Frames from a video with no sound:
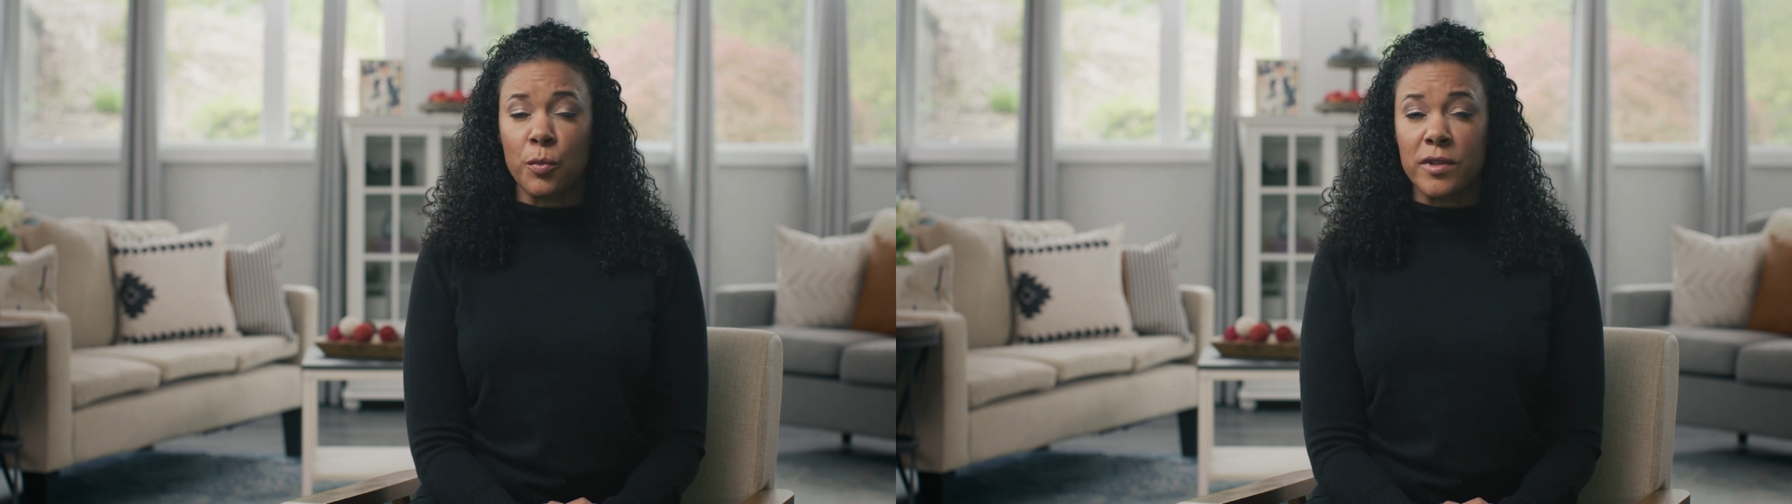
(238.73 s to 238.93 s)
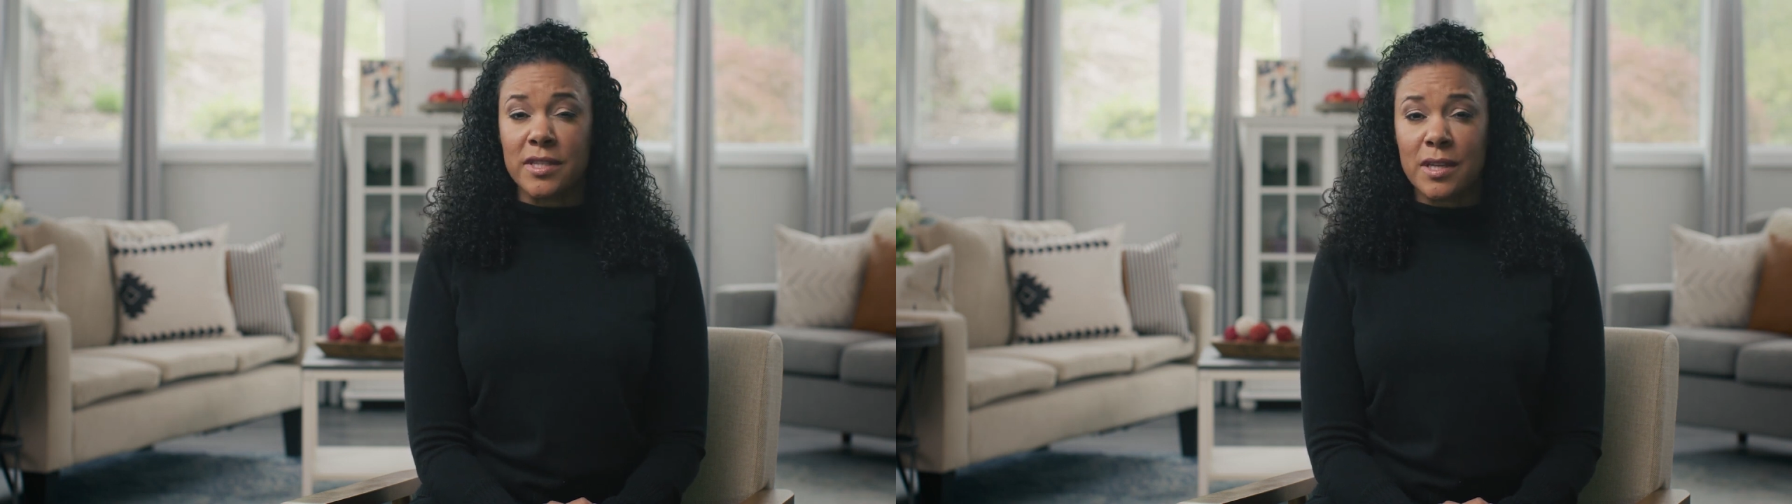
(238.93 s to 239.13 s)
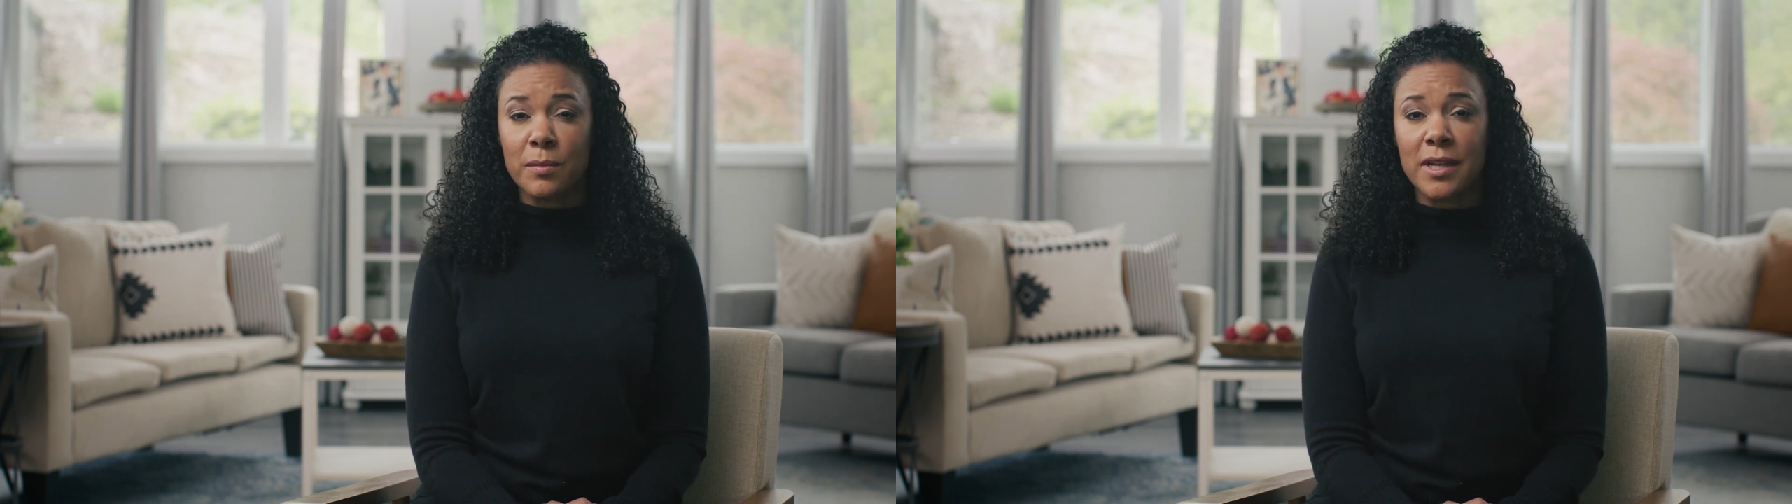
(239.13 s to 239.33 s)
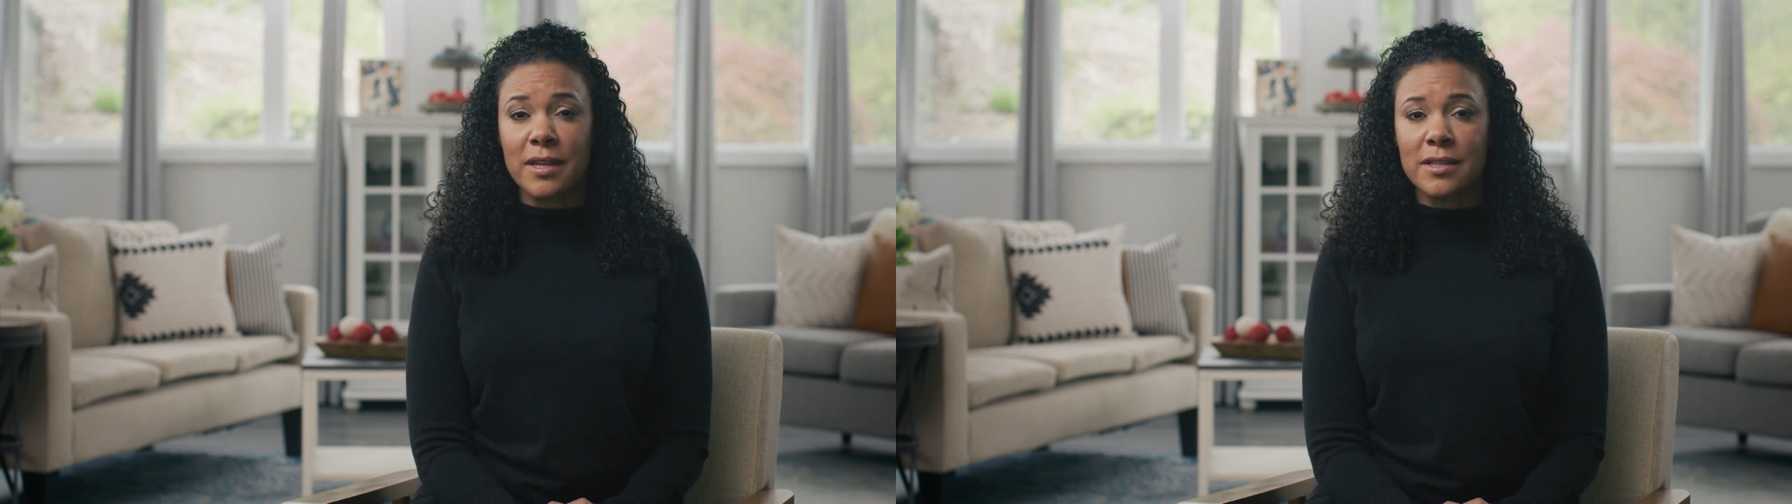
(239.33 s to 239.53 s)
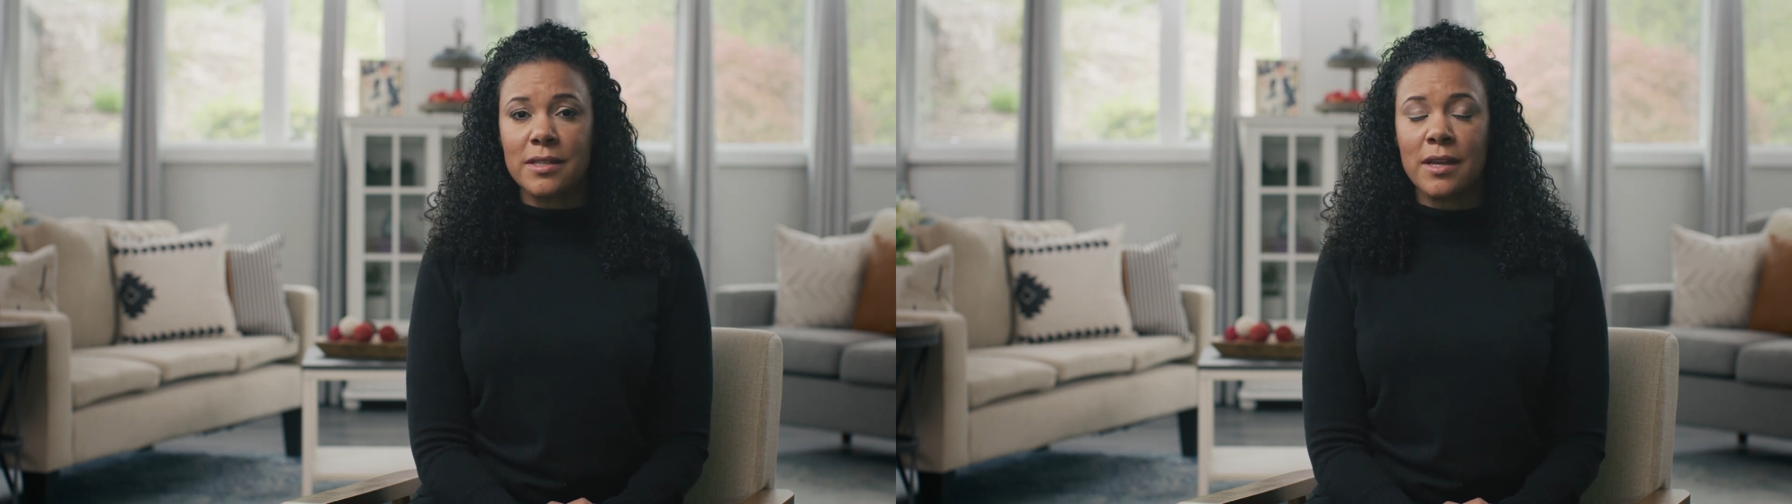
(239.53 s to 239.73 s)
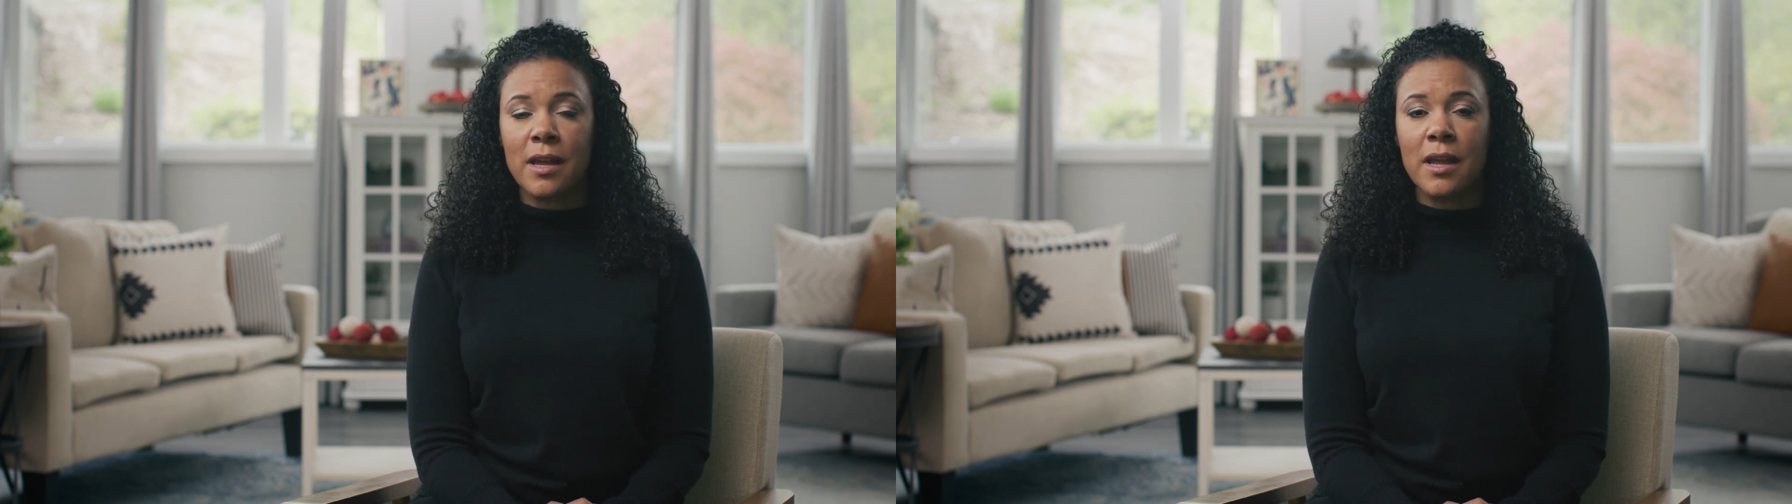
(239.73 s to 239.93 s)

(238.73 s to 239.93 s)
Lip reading: or with siblings.